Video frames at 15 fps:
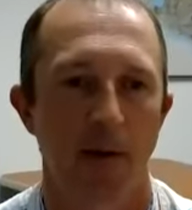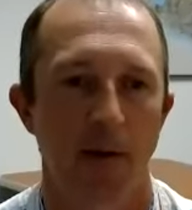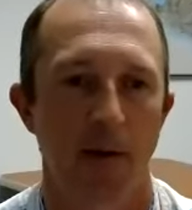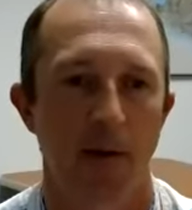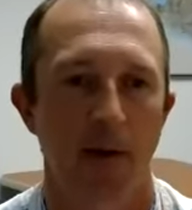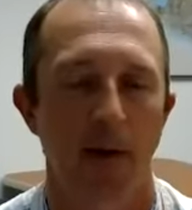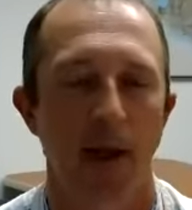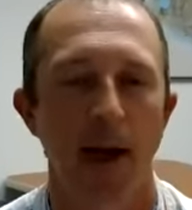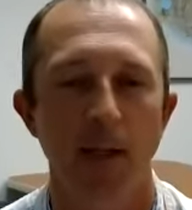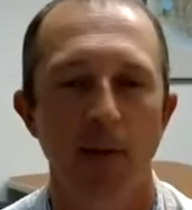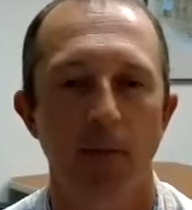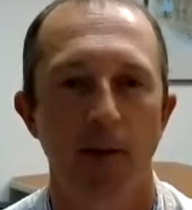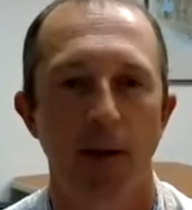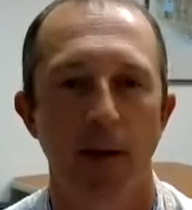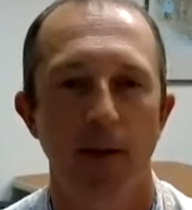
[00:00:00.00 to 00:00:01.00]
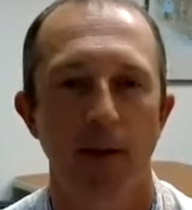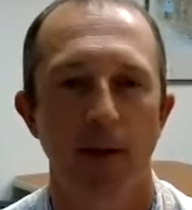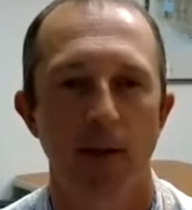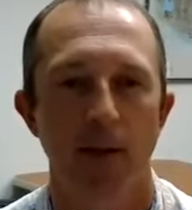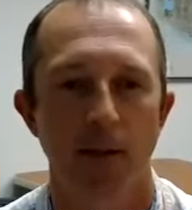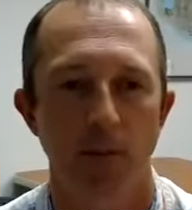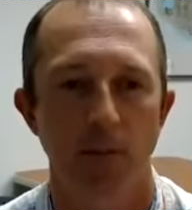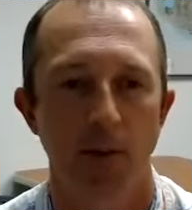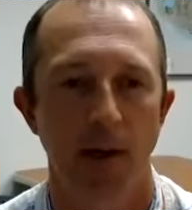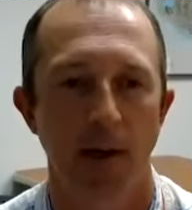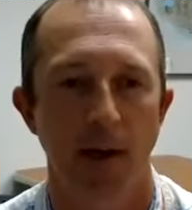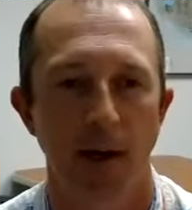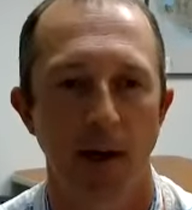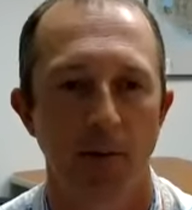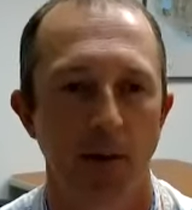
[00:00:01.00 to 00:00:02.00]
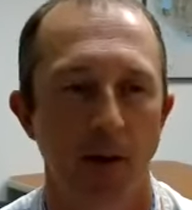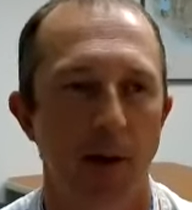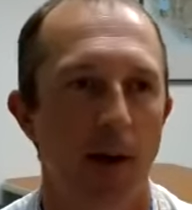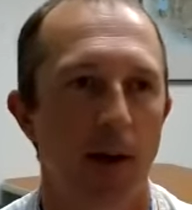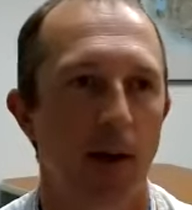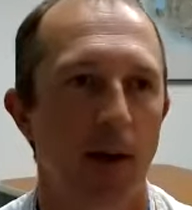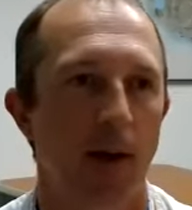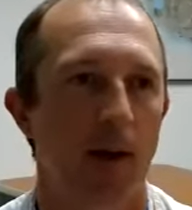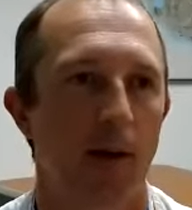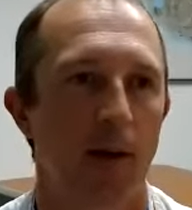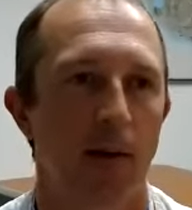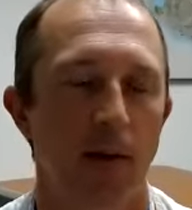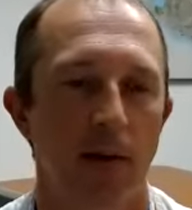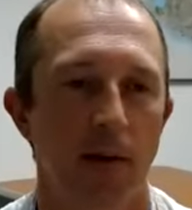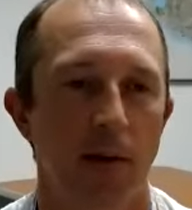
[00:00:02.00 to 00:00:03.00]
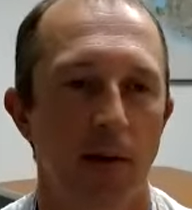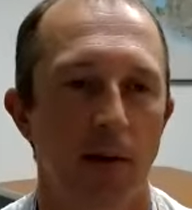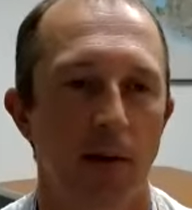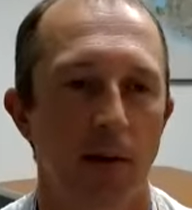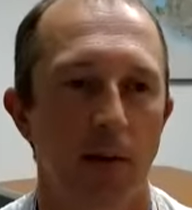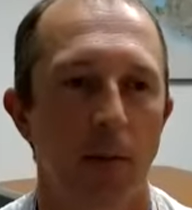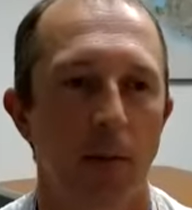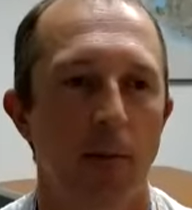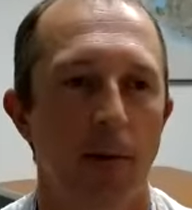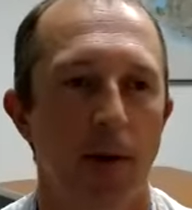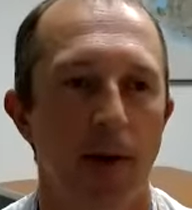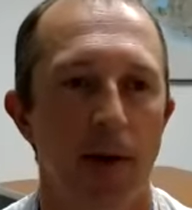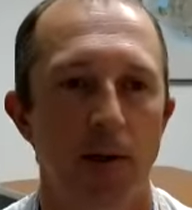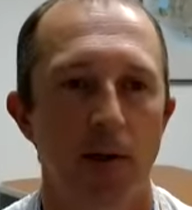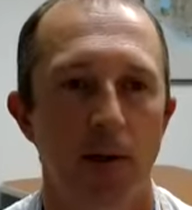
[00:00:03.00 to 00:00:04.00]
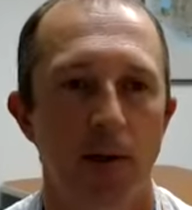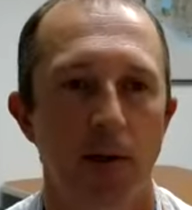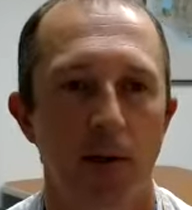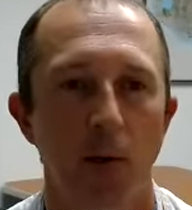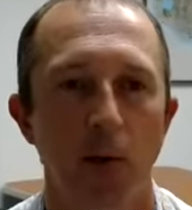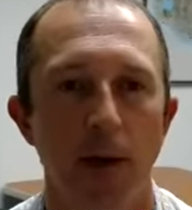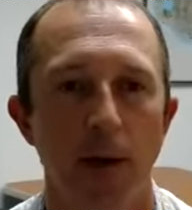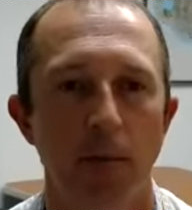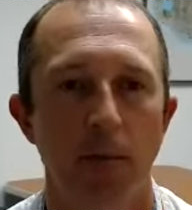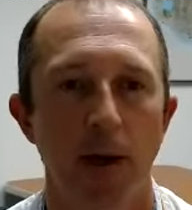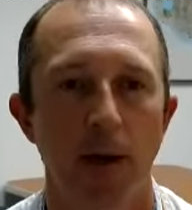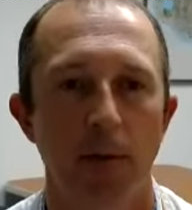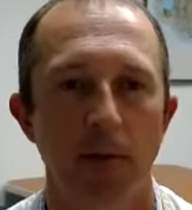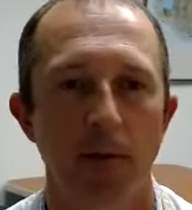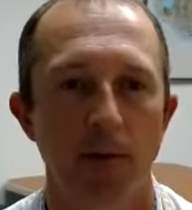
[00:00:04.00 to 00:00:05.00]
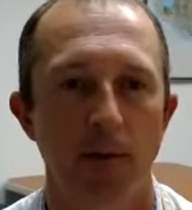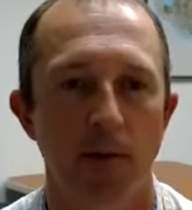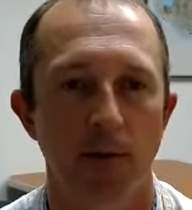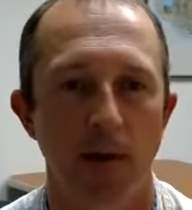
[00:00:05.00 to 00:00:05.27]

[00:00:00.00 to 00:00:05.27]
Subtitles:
Last but not least, we have a web page called Quick Maps.